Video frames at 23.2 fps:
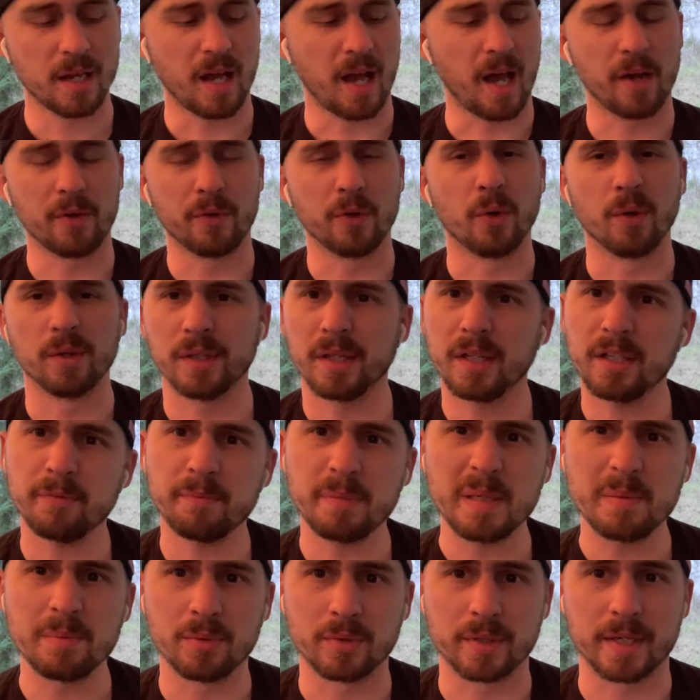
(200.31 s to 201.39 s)
I don't know, a lot of
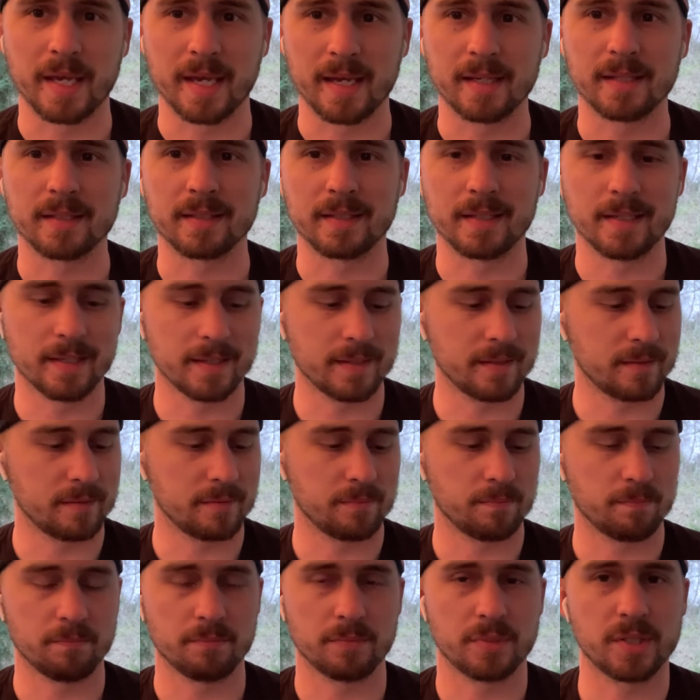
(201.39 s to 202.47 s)
people can get
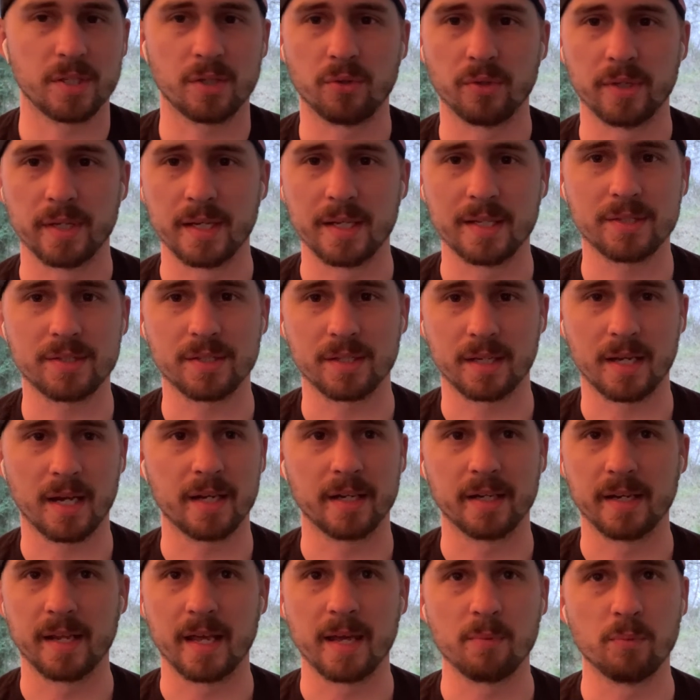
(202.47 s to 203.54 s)
subtle hints and kind
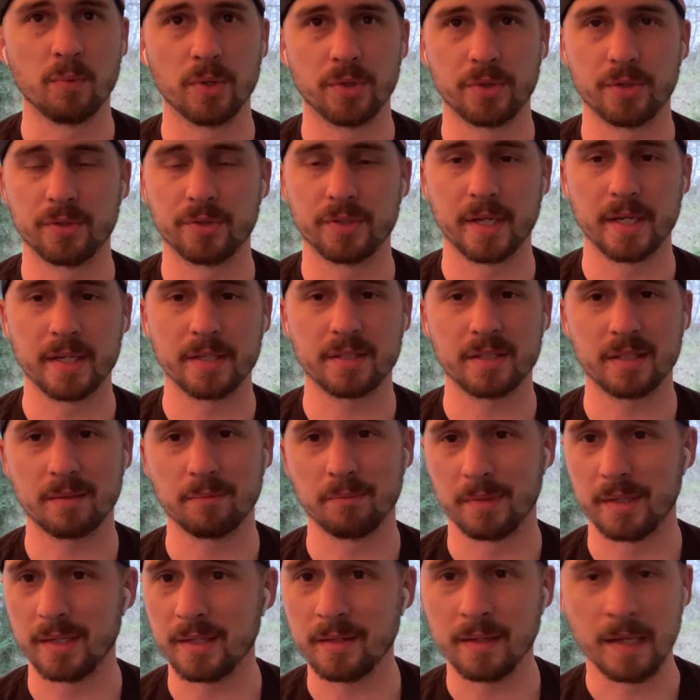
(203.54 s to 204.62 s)
of name what they're tasting.
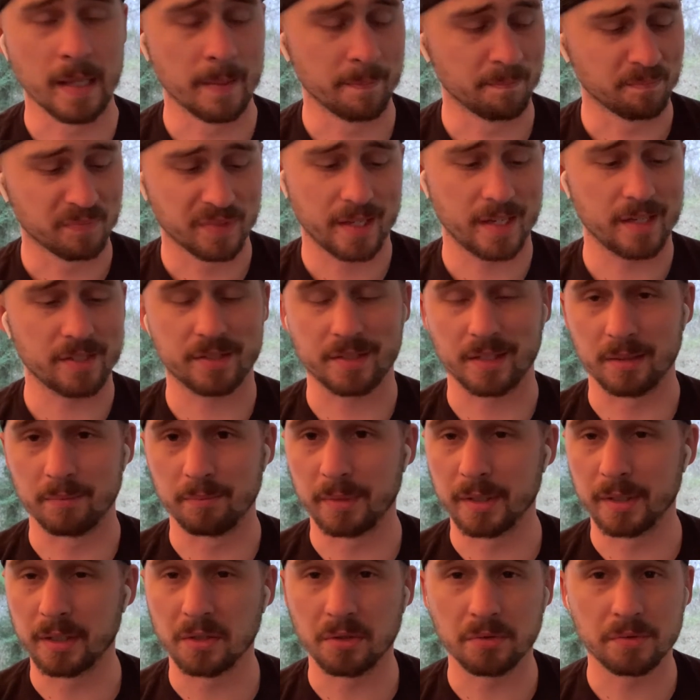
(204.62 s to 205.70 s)
Me, I just got a
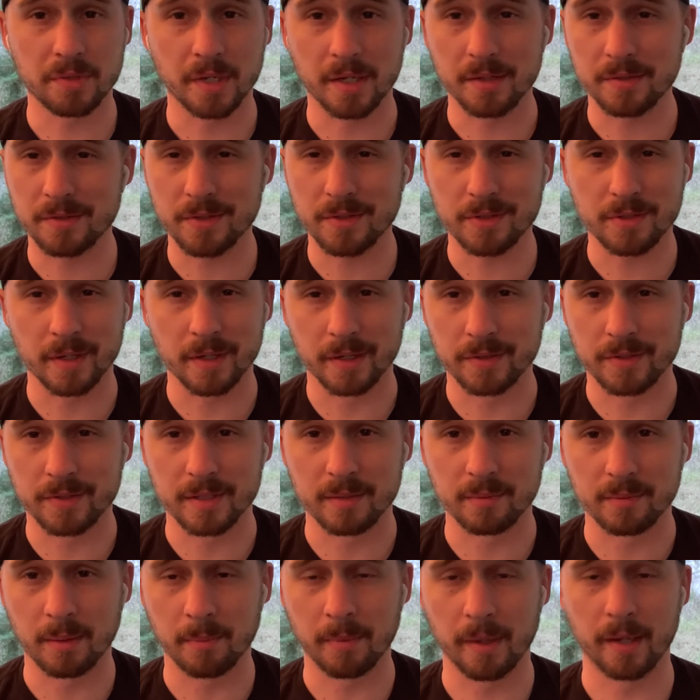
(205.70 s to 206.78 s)
big old taste of sexy
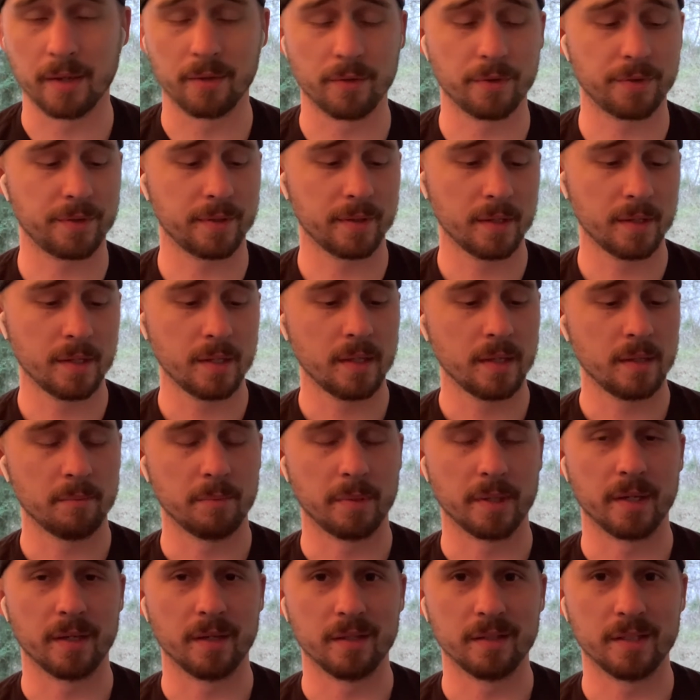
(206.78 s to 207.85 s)
in my mouth.
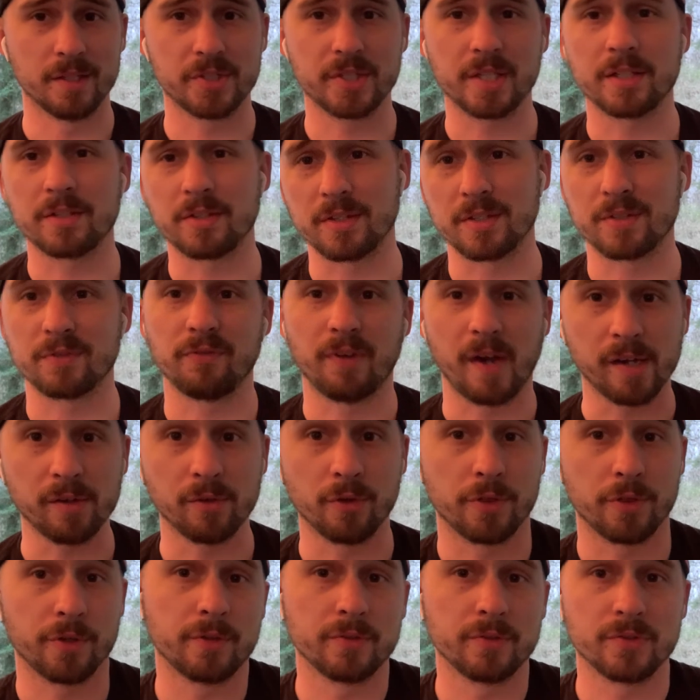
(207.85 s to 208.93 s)
But let's get to this final
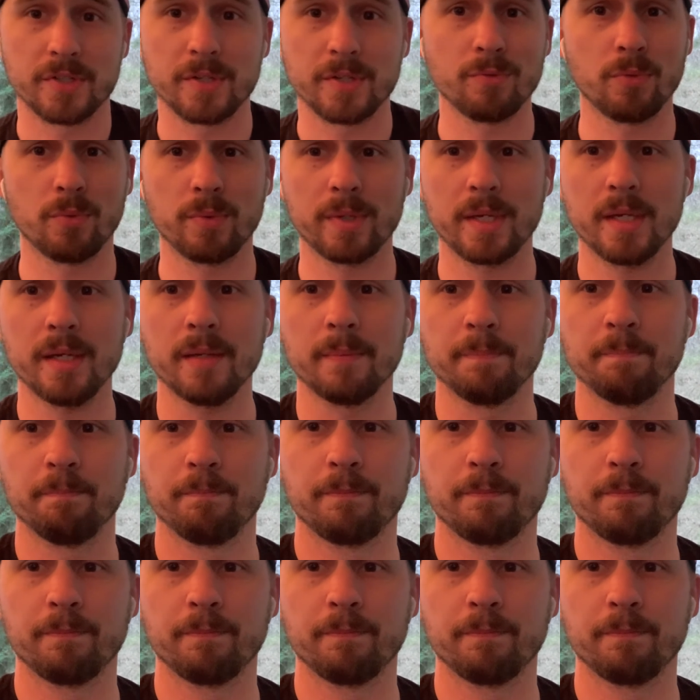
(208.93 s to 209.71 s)
third and see what we get.